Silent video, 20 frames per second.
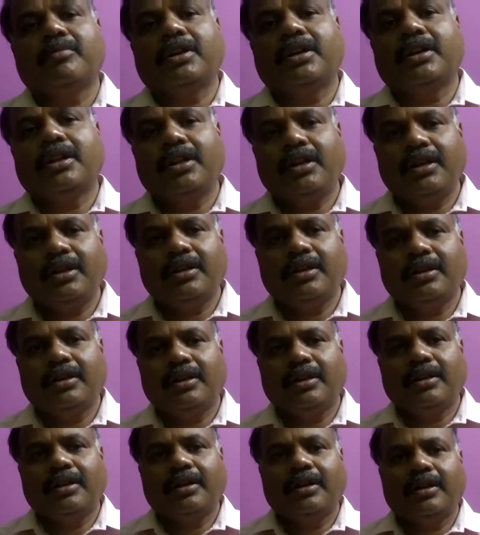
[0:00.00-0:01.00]
Mandal
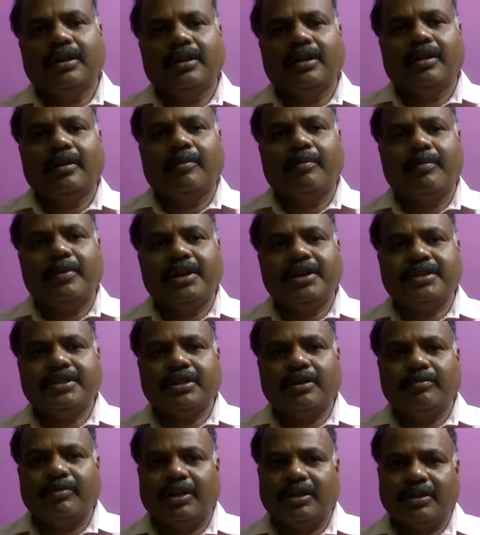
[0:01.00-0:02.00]

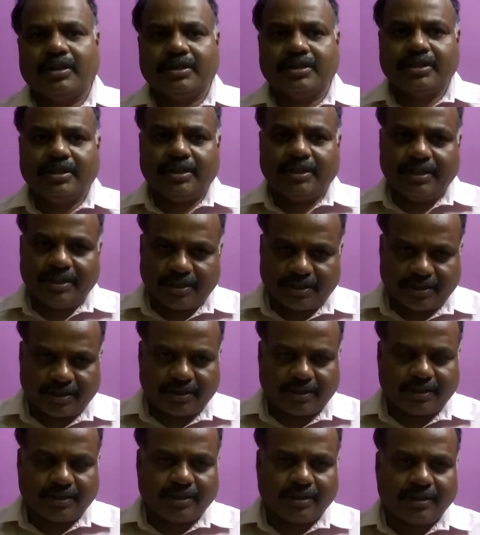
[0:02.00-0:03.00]
Medchal Malkajgiri
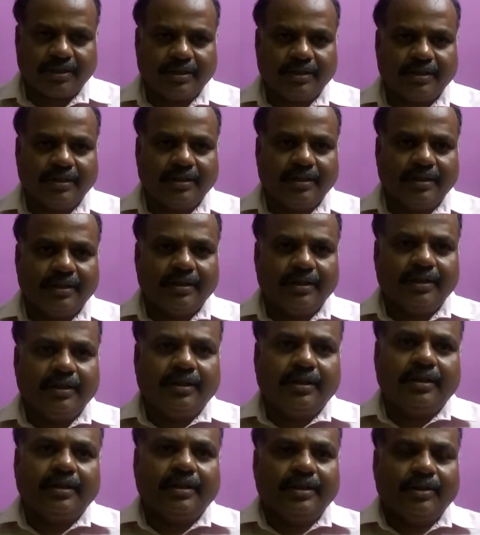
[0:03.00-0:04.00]
district.
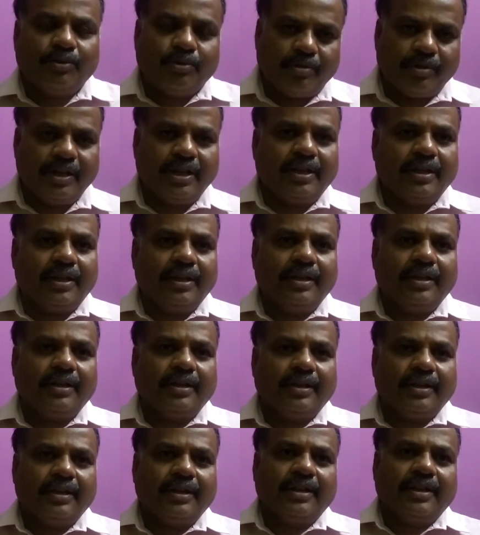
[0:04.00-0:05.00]
Today
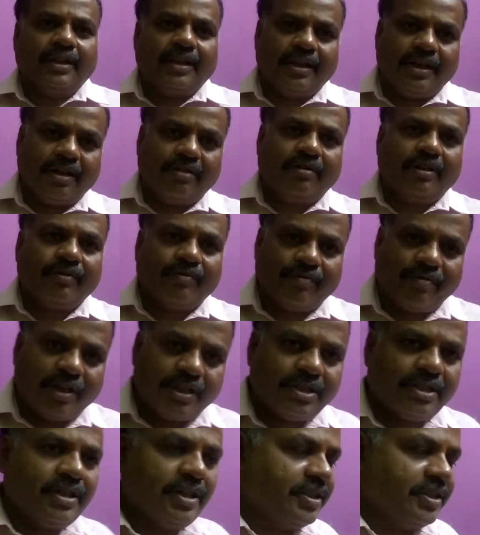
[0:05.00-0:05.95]
in our first